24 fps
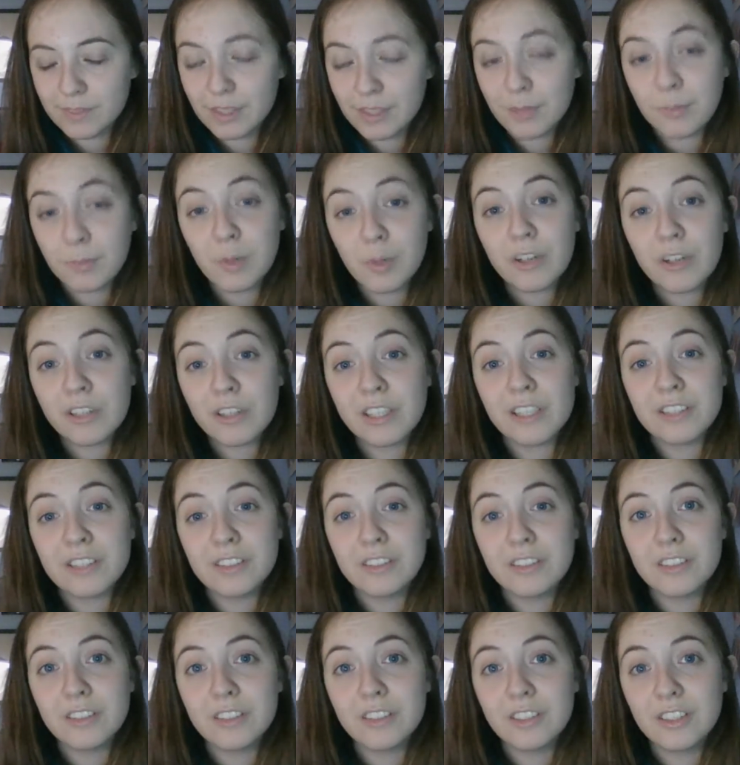I'm
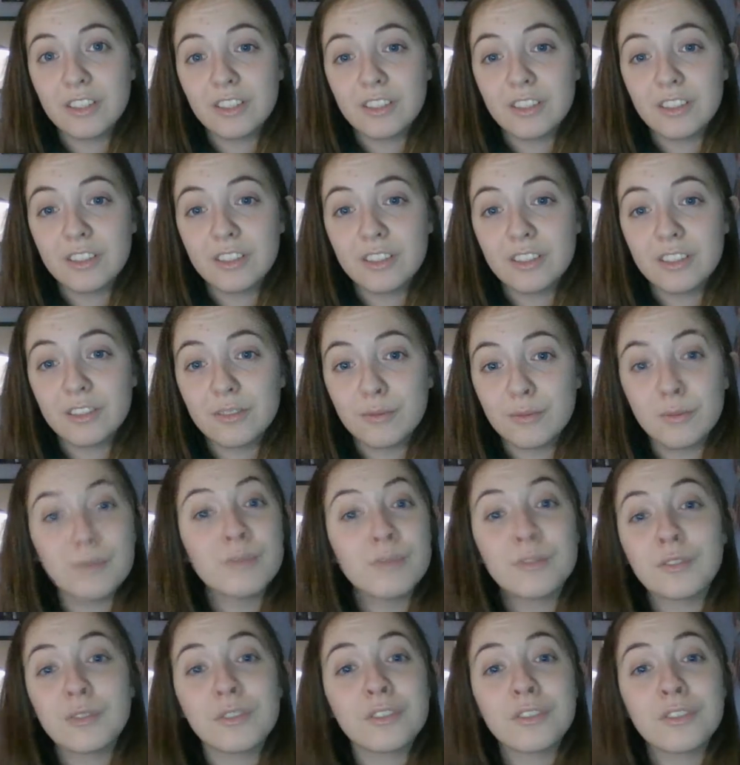worried. When
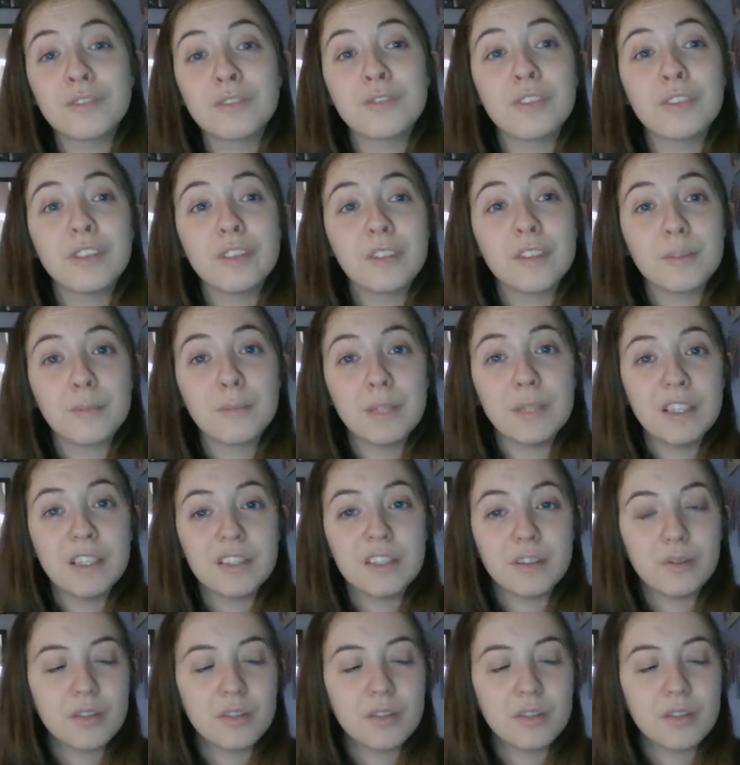Oscar first appeared,